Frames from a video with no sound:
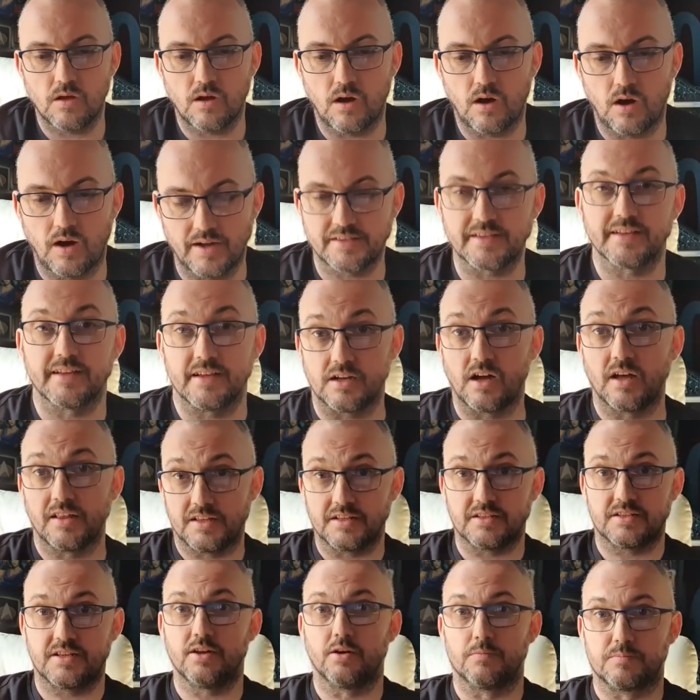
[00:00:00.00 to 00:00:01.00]
I think I
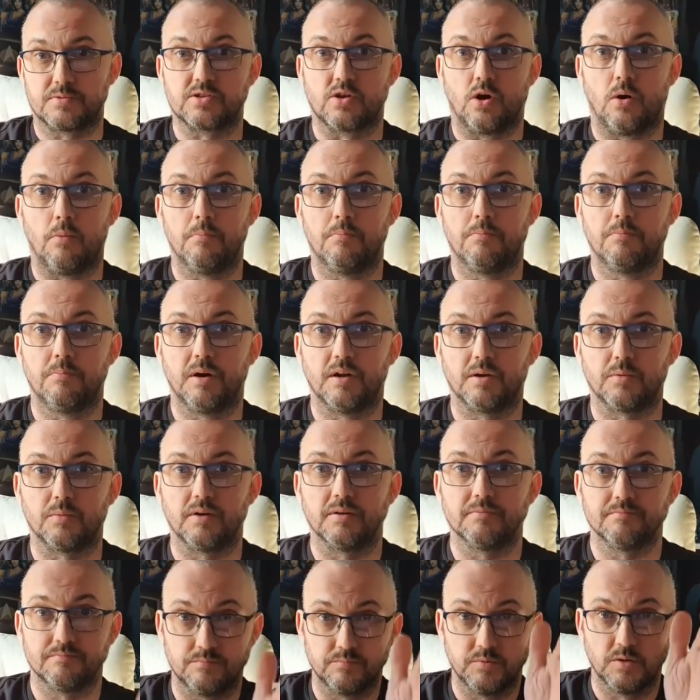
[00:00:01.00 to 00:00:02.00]
think Diop's gone. By the way,
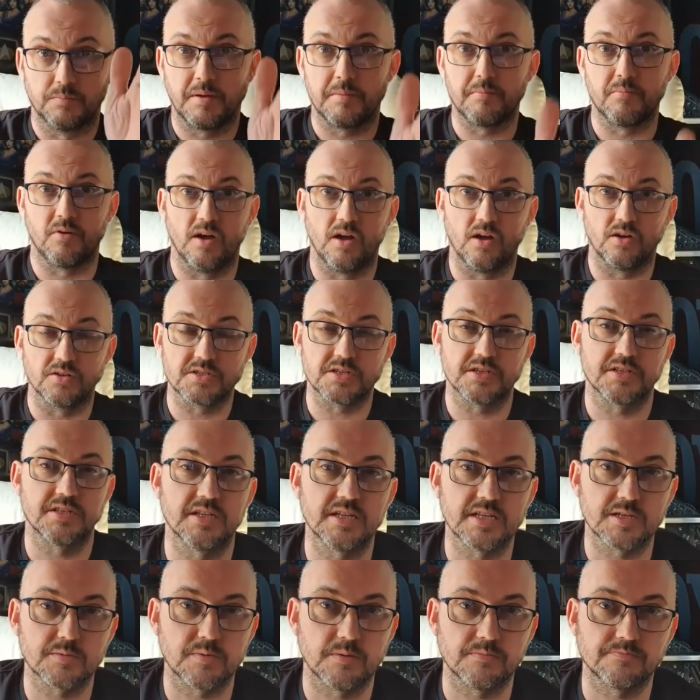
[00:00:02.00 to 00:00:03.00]
would be my answer to
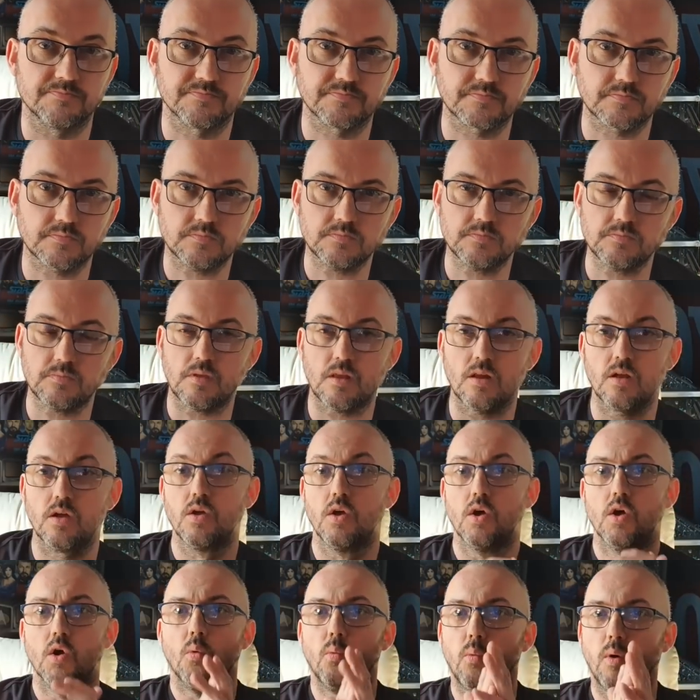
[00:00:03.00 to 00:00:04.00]
this one.
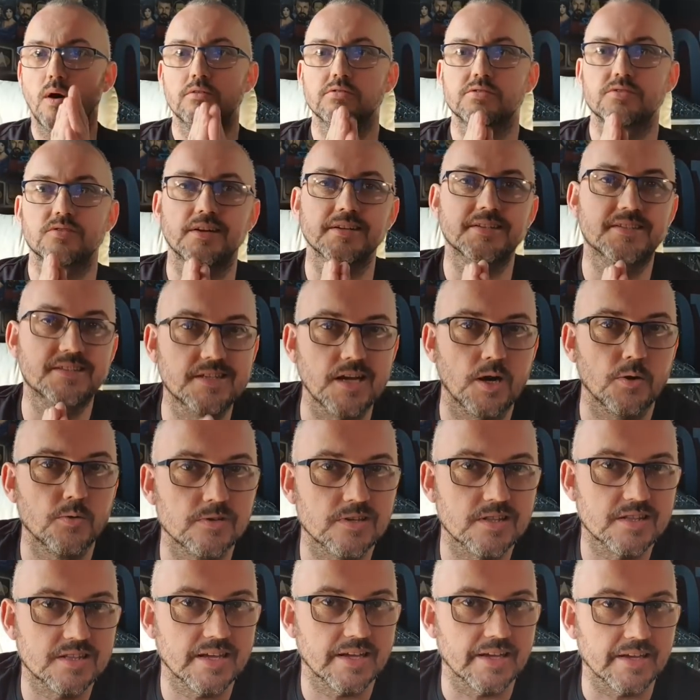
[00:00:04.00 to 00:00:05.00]
Whilst I
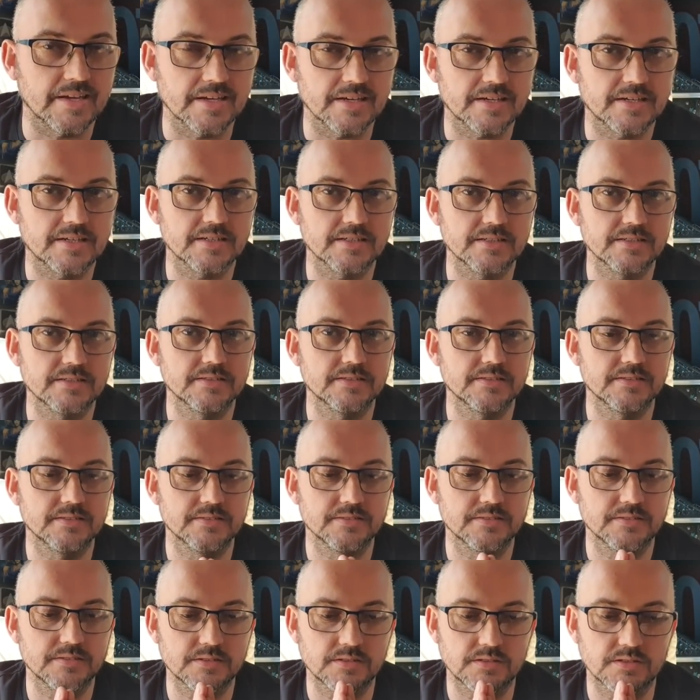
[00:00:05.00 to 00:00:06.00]
don't think
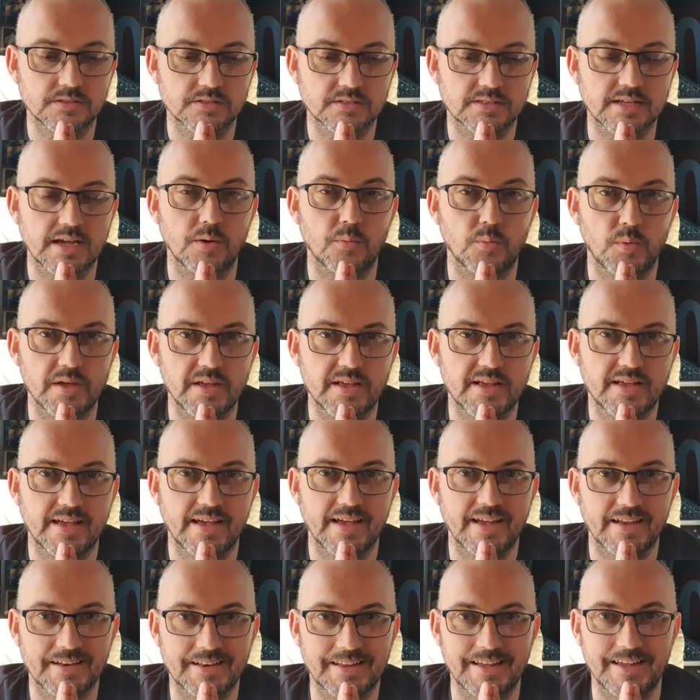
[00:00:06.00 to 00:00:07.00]
that we
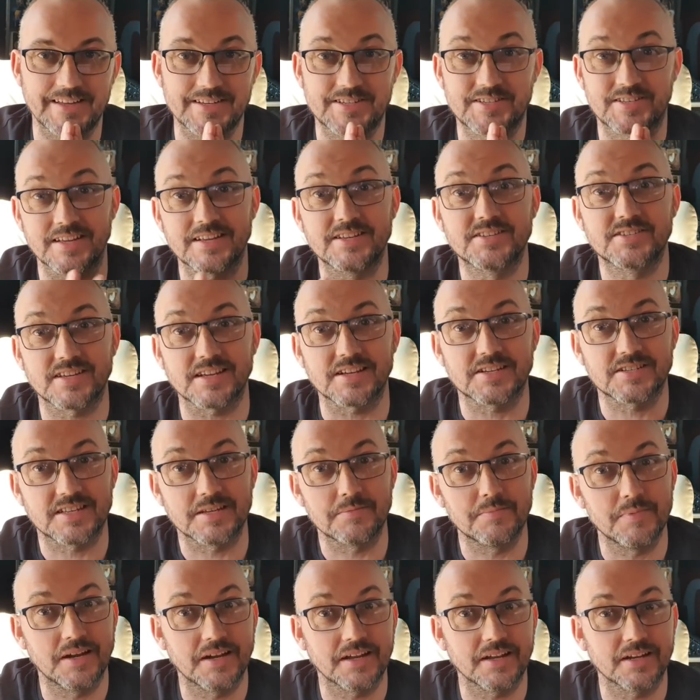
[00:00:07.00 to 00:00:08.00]
get these the 60
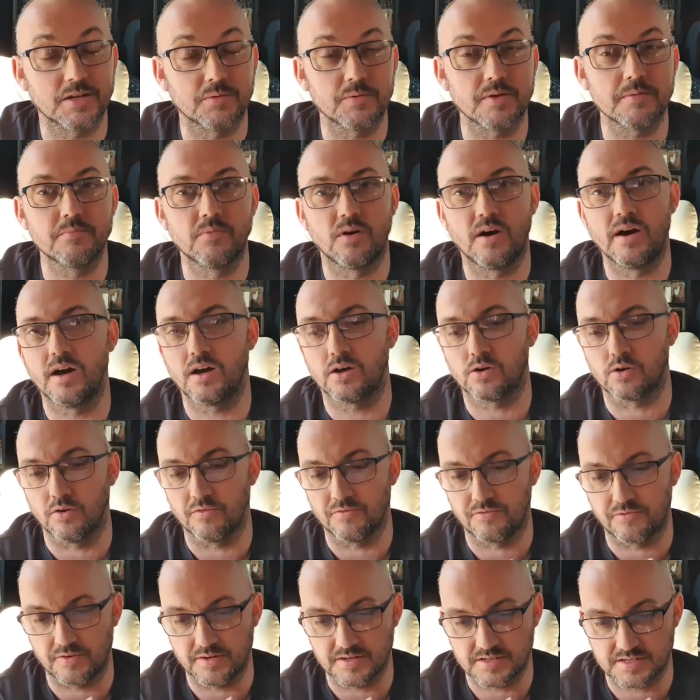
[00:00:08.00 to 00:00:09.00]
million that we might have got
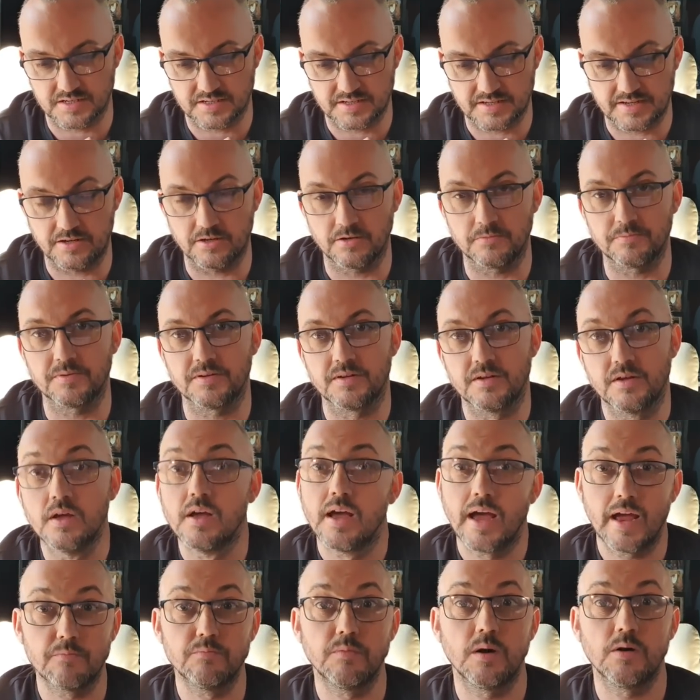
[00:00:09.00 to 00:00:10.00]
for Issa Diop.
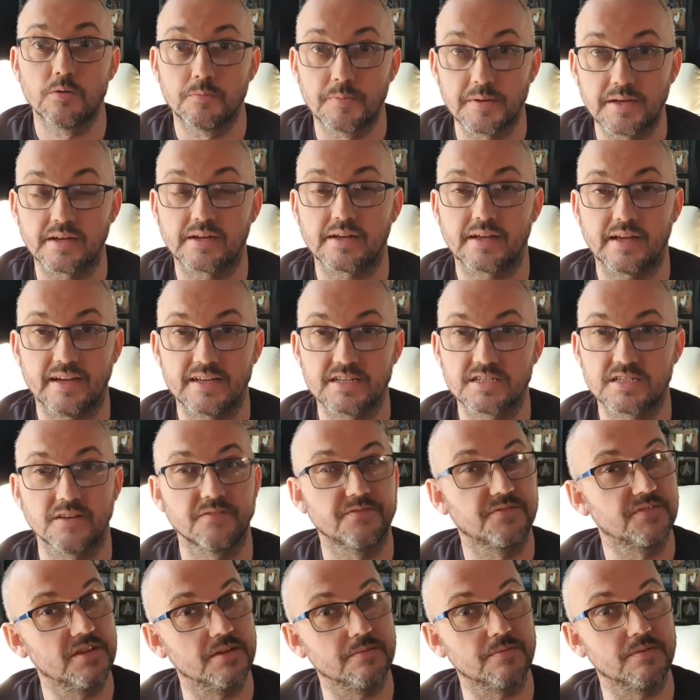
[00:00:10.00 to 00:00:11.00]
It might be a case of
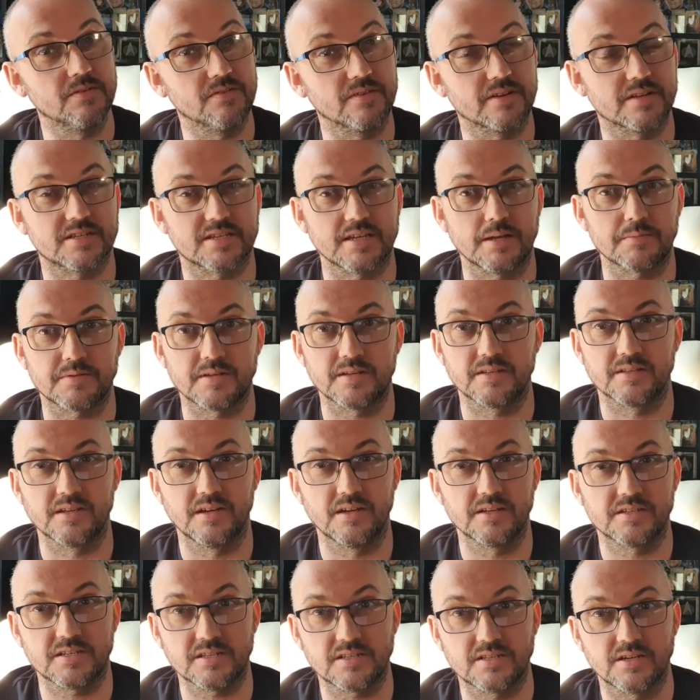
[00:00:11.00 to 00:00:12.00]
you, are accepting
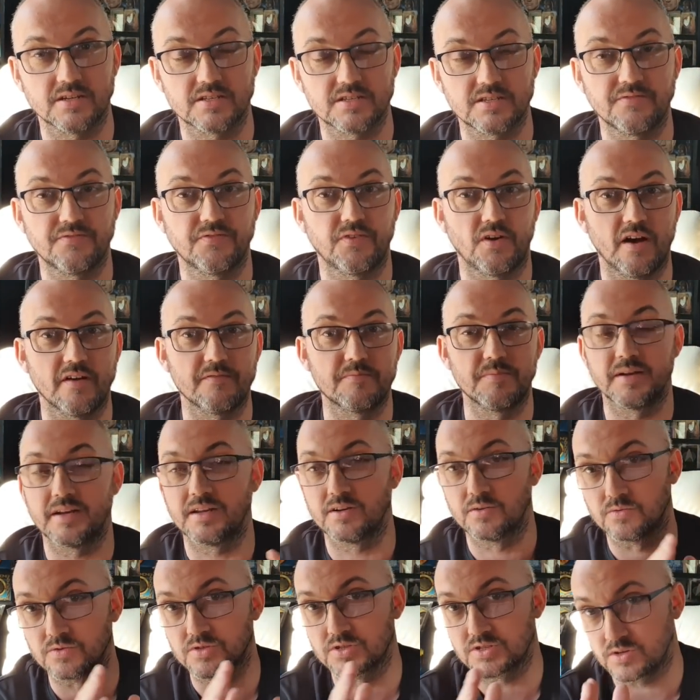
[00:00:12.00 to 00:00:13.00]
30, 35 million
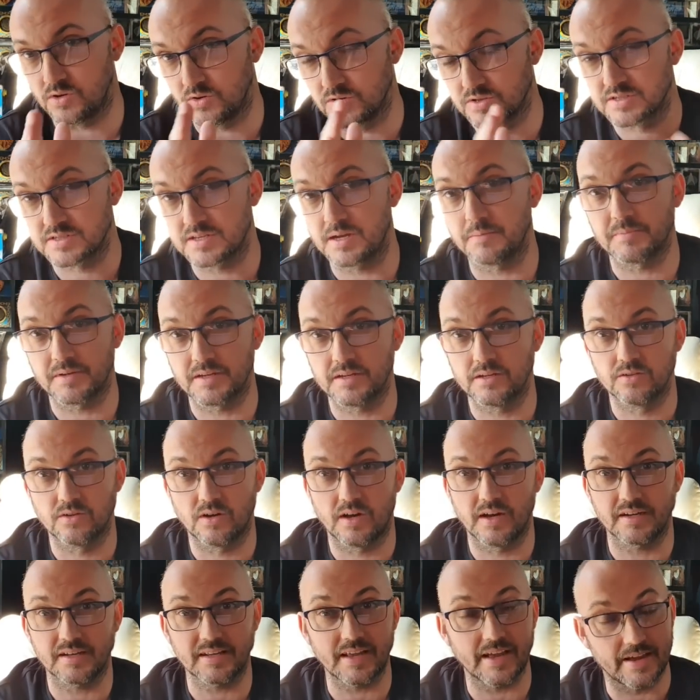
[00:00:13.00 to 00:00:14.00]
or, or something
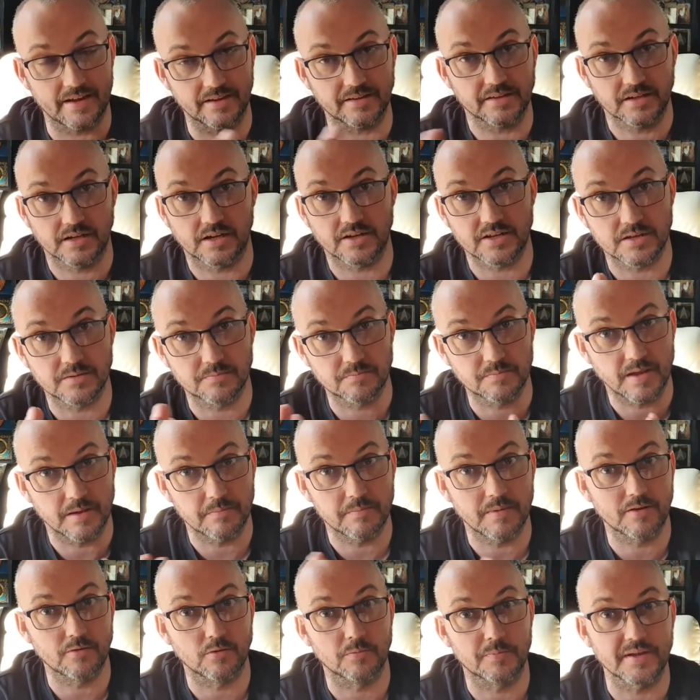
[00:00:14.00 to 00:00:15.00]
like that. You know, you, it
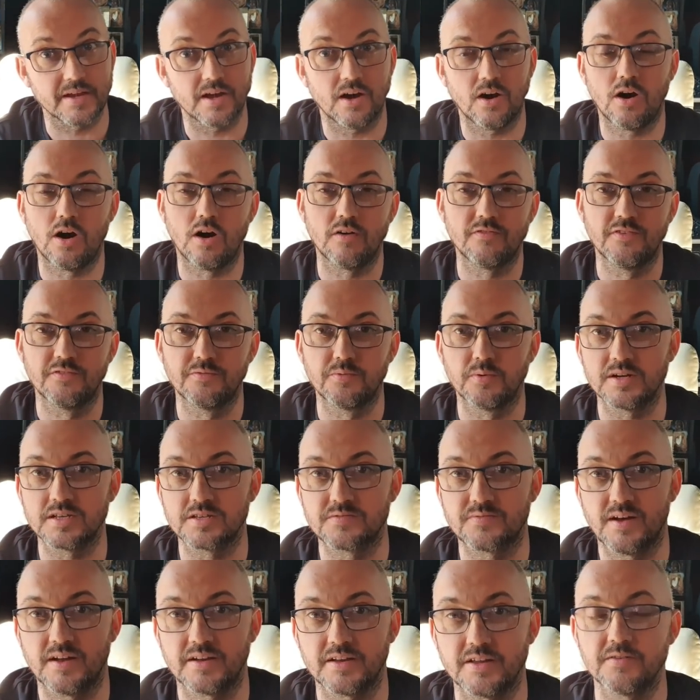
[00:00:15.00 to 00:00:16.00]
may well be half of what his
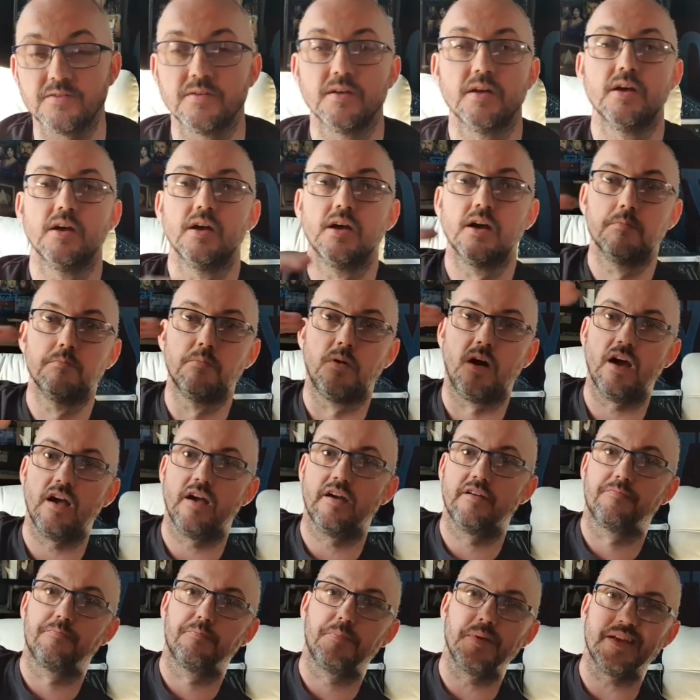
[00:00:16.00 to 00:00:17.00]
value might
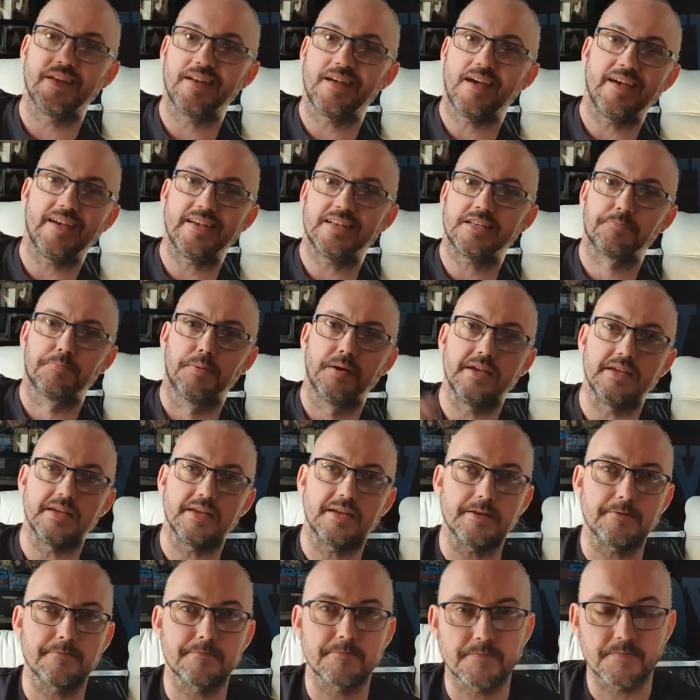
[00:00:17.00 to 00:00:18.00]
have been at its peak.